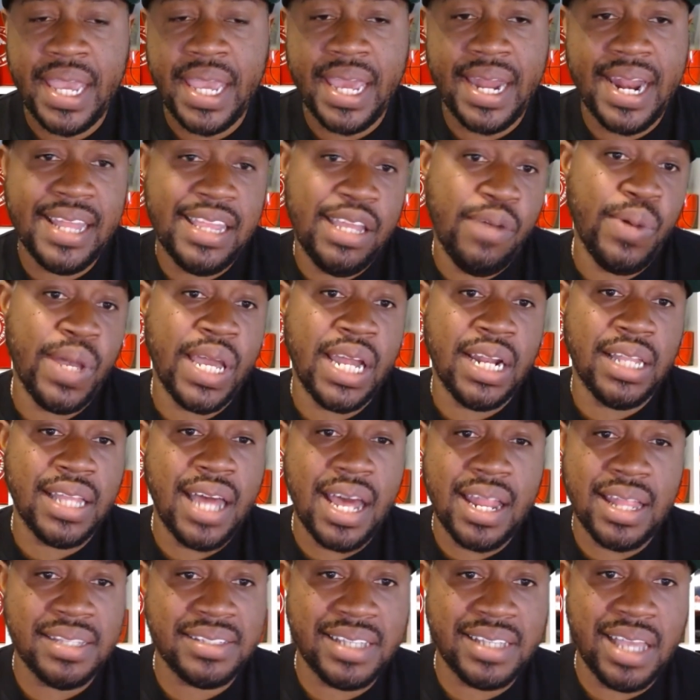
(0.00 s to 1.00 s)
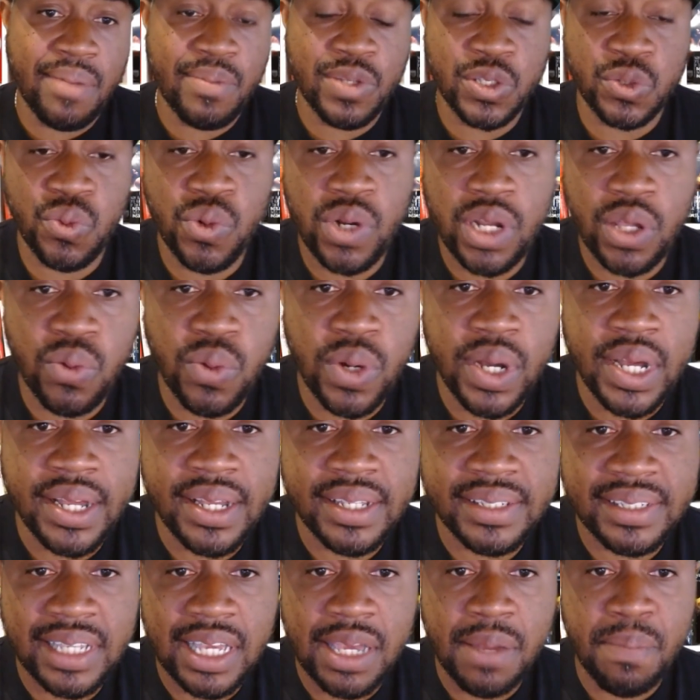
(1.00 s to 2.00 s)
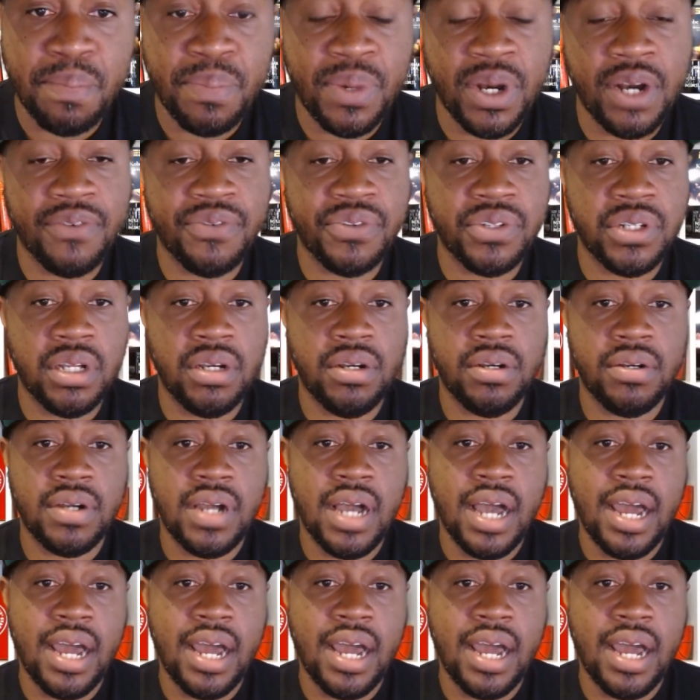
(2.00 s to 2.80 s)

And I think we get a lot of the same as what he was in Buffalo.